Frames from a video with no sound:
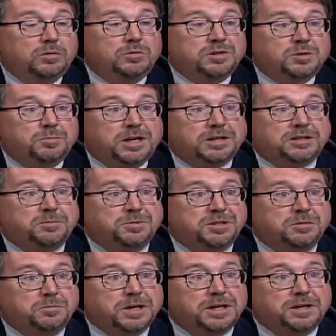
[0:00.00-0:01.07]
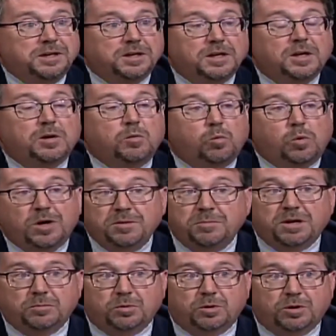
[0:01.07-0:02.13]
was about to be debated, one
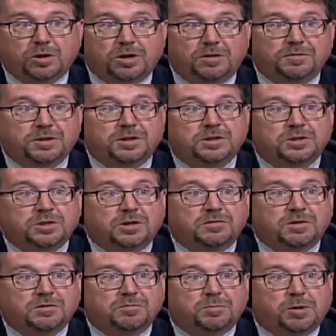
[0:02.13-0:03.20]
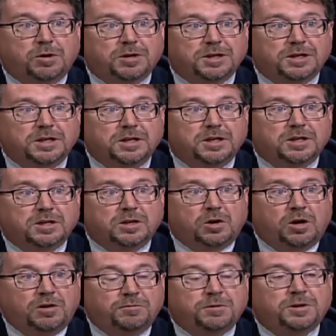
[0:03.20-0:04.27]
member of the Conservative Party
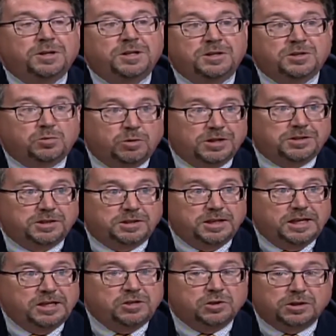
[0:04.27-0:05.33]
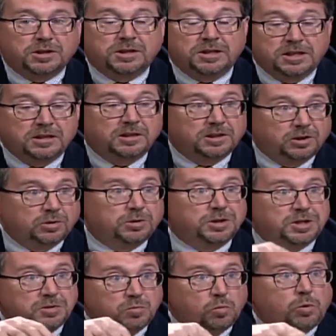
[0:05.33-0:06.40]
offered his resignation, and he
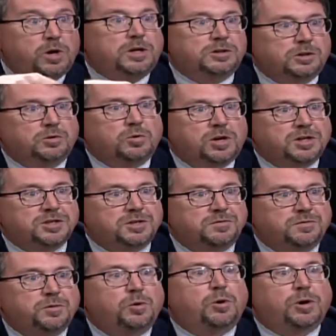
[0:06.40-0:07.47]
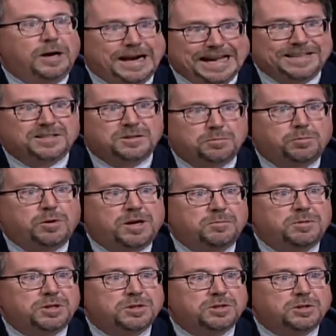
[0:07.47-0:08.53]
literally walked across the floor as the Prime
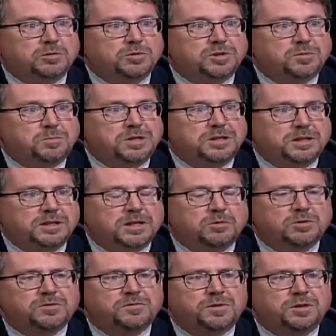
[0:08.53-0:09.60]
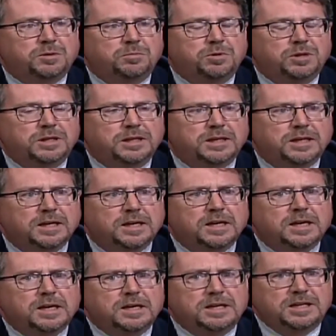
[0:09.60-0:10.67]
Minister was speaking. That was Philip Lee.
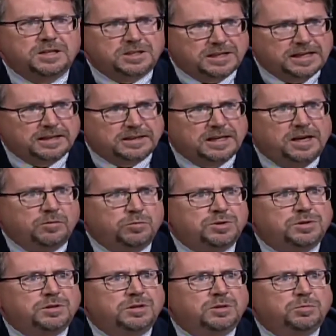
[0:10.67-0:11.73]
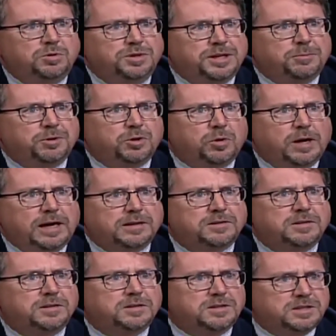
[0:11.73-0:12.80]
He sat down with the Liberal Democrats,
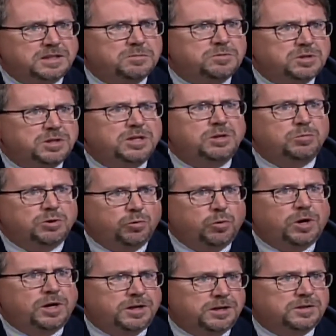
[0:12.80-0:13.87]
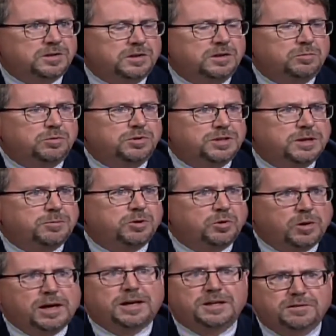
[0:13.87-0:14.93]
and it seems that he would run as a Liberal
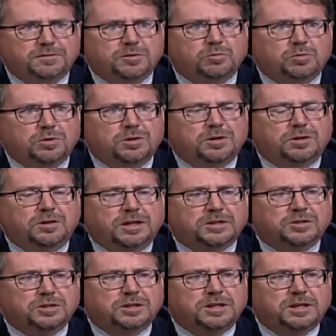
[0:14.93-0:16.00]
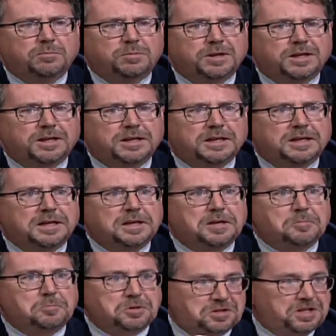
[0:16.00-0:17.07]
Democrat if there were an election campaign.
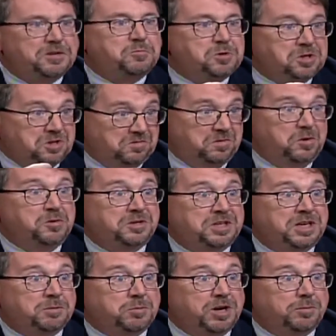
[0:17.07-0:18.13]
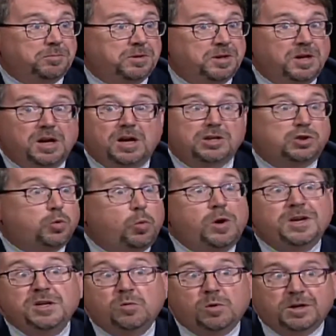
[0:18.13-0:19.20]
But then when the vote came up,
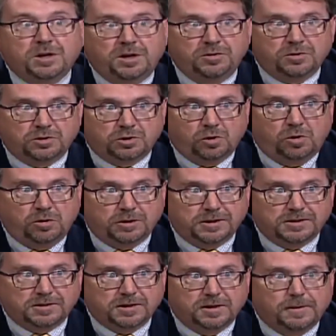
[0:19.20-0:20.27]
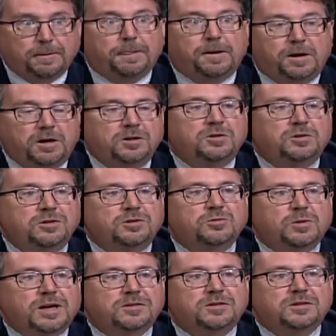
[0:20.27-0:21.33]
21 other Tories, under the
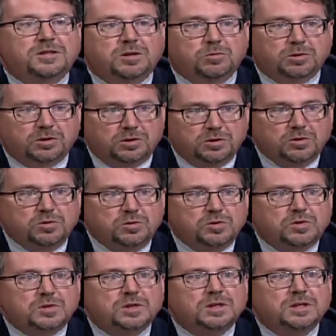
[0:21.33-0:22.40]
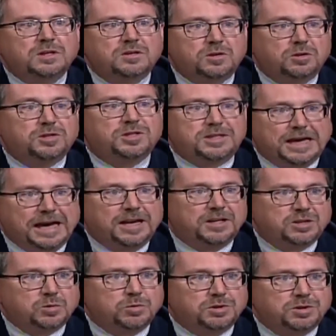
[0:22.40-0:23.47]
threat that they would lose their
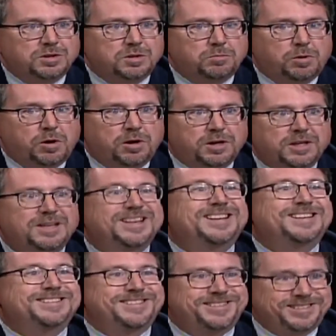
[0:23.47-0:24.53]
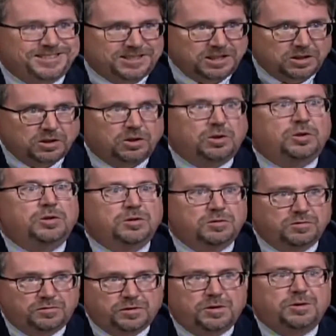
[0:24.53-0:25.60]
status within the party, still
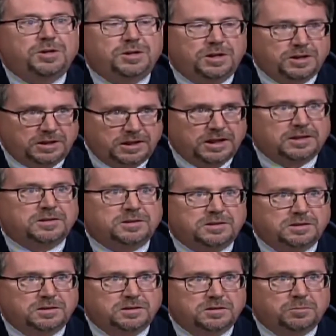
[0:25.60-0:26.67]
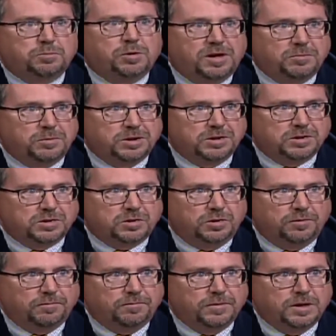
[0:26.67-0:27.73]
voted against the Prime
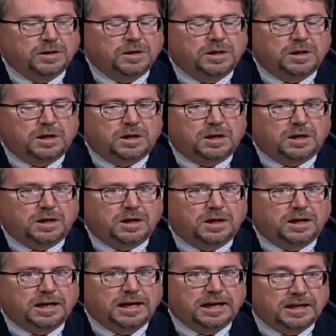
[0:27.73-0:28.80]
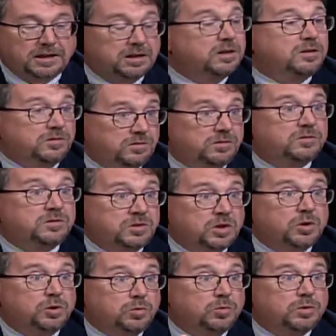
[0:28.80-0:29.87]
Minister. And
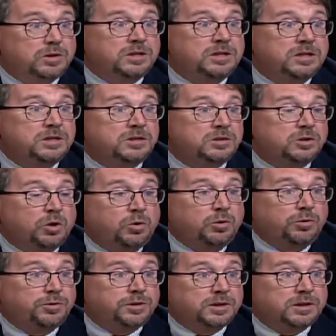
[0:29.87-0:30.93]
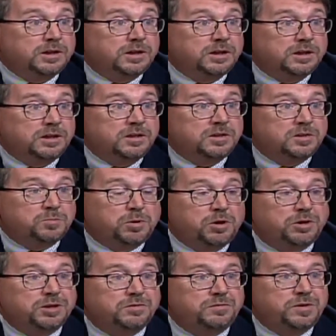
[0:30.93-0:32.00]
so he told his
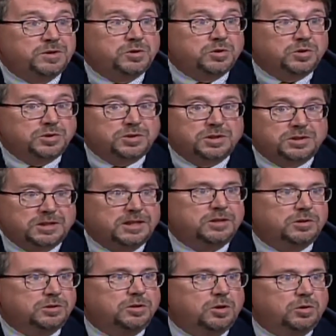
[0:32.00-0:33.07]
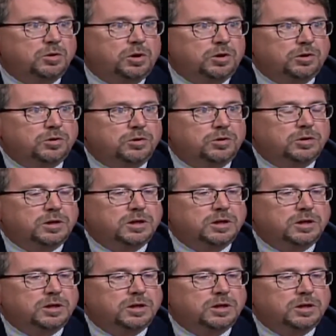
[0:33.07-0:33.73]
party officials that they could no longer